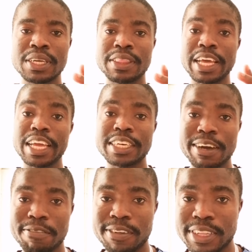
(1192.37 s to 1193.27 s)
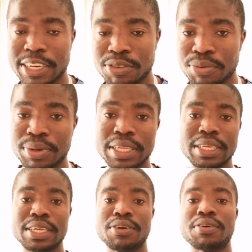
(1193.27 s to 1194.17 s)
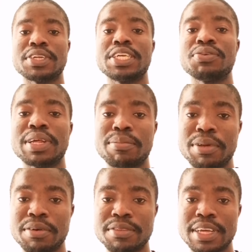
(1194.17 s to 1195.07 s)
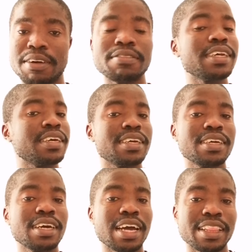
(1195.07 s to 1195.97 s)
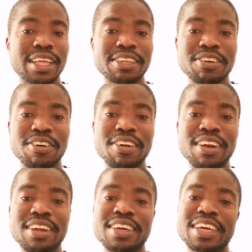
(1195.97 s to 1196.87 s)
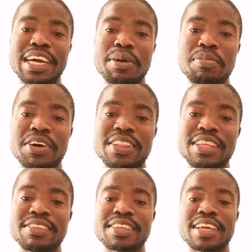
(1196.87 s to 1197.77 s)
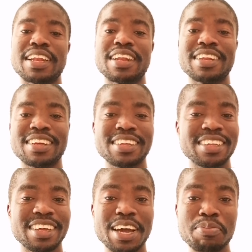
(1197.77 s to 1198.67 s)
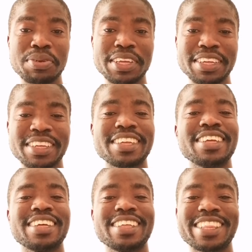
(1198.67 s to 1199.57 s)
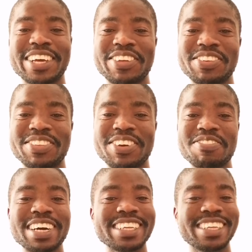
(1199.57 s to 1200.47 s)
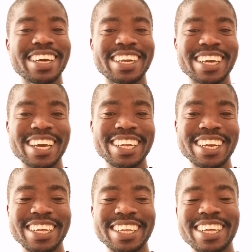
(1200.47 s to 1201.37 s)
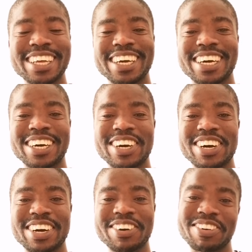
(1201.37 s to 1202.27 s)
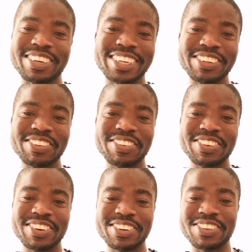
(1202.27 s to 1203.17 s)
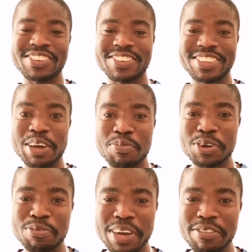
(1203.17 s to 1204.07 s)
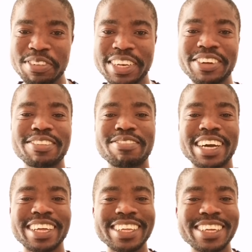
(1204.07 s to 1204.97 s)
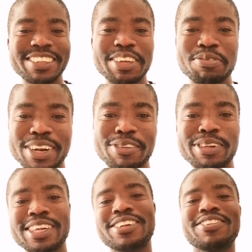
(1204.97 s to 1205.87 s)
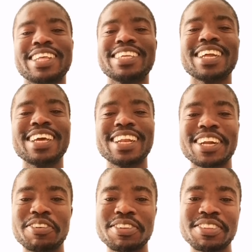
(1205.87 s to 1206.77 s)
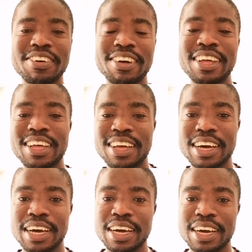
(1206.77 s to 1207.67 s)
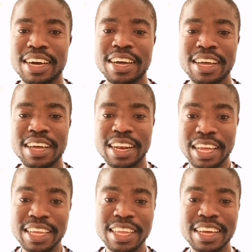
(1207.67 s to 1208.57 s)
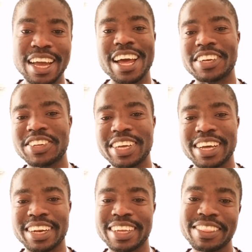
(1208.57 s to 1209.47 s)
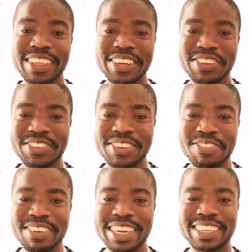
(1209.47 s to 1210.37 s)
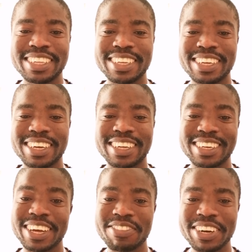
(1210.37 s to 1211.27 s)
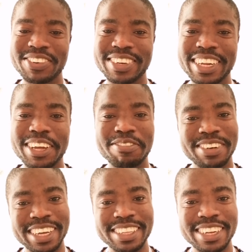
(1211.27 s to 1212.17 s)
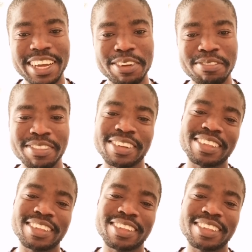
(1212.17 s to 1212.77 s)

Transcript: the intervals unto which he or she will be observed. And that's all about this skill. Happy? Thank you much, and kindly continue to support my videos by subscribing to the channel and also liking and sharing. Thank you so much, and have a good time next time.